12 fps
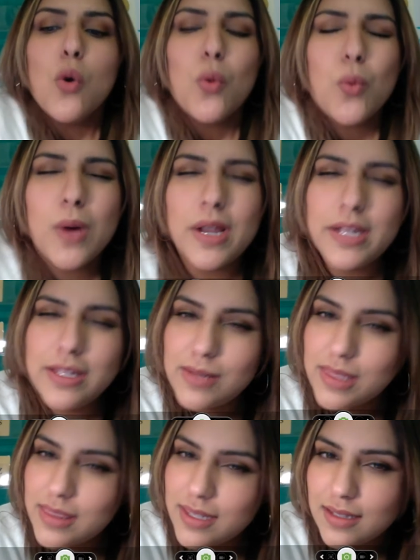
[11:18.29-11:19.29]
What do you
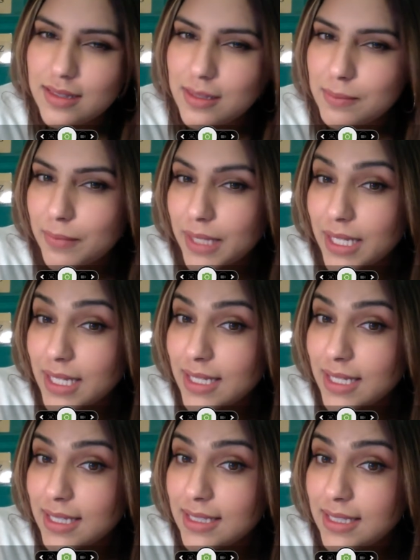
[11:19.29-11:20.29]
think the main
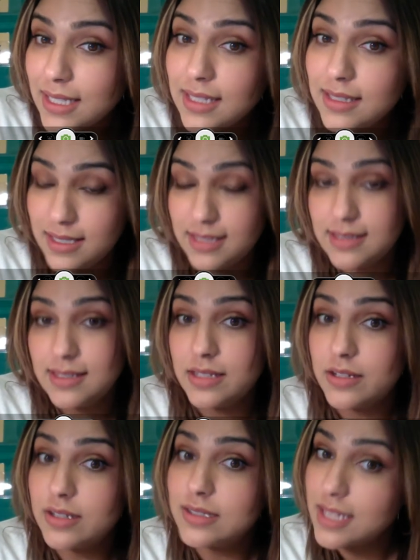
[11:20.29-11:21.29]
idea is in
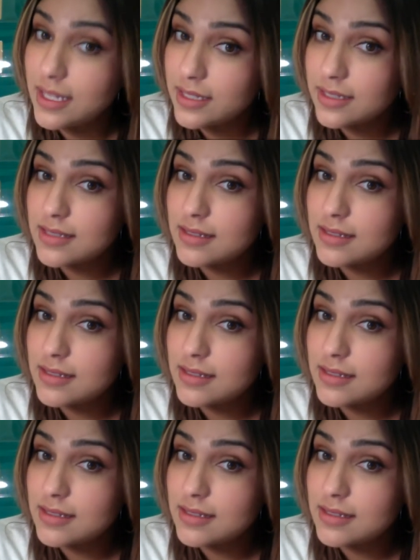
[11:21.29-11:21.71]
our text?